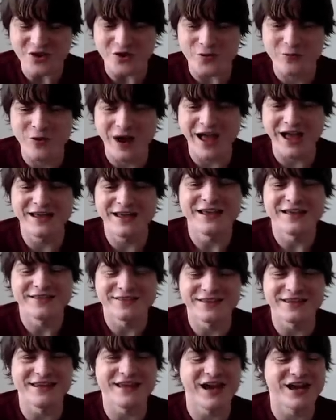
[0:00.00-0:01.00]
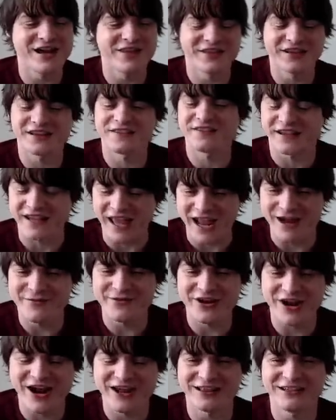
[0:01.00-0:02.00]
where the
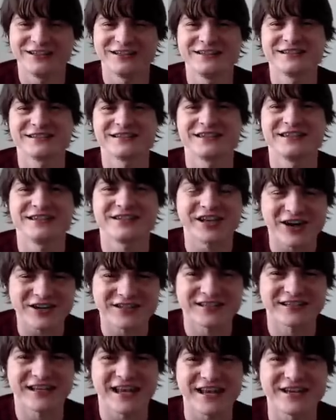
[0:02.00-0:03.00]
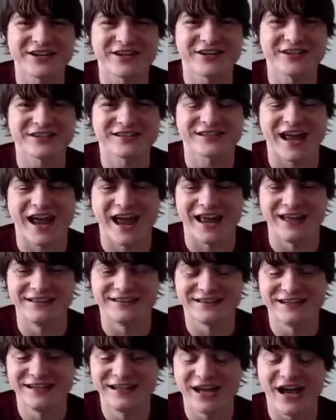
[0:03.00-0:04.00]
Cayman Islands and Turks and Caicos
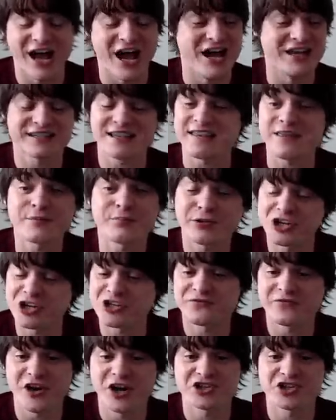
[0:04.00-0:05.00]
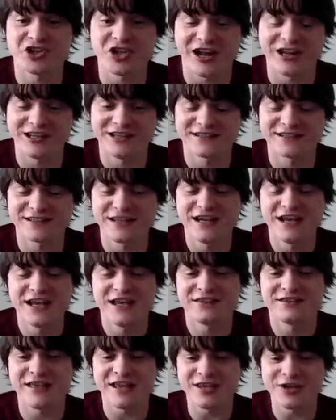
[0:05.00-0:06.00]
and, say, the British Virgin Islands,
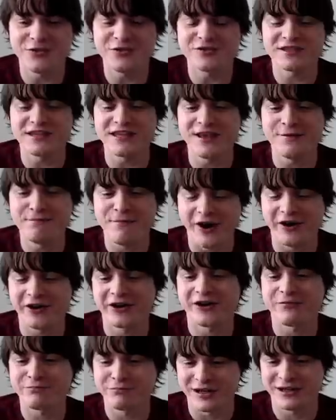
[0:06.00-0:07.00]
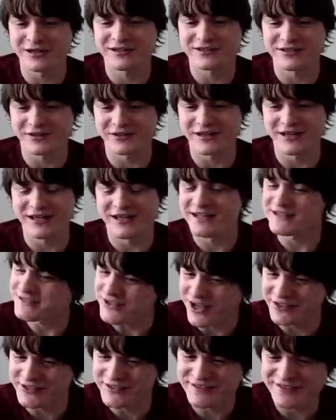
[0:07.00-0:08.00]
they use the American plug socket. It's
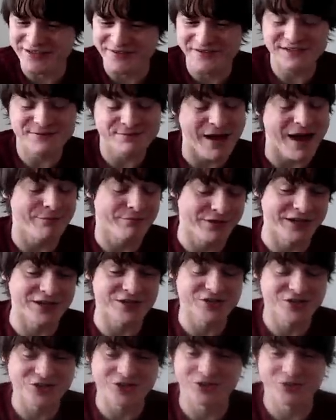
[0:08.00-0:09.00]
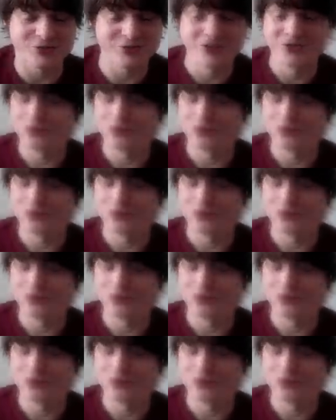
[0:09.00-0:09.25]
hard to see on this map, but it's true.